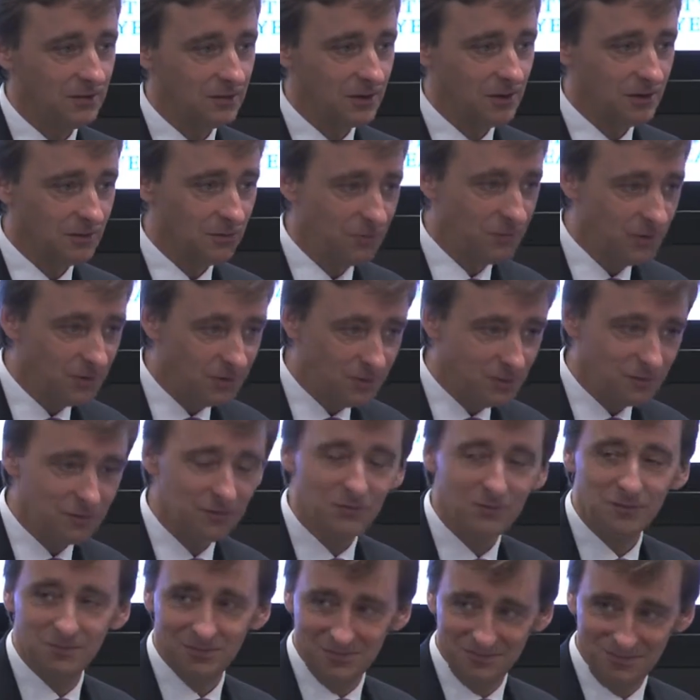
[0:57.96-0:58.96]
you get rid of
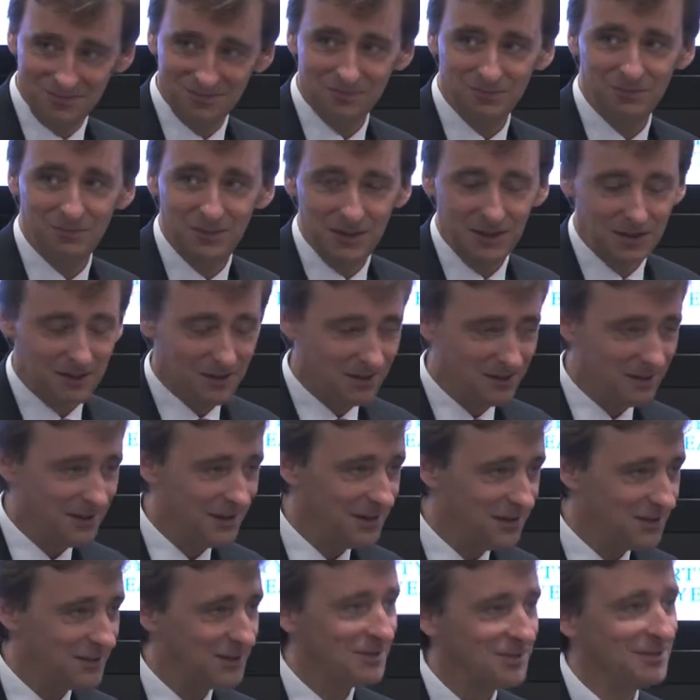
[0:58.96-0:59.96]

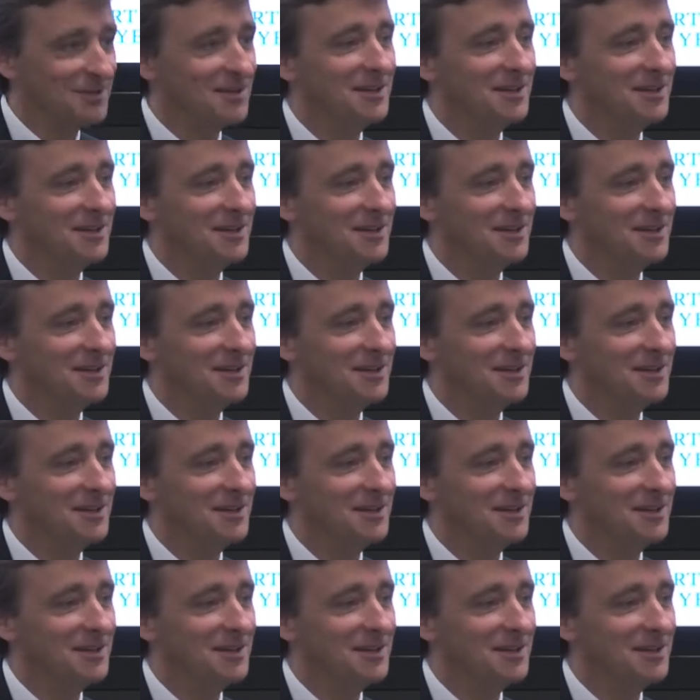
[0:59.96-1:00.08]
B-class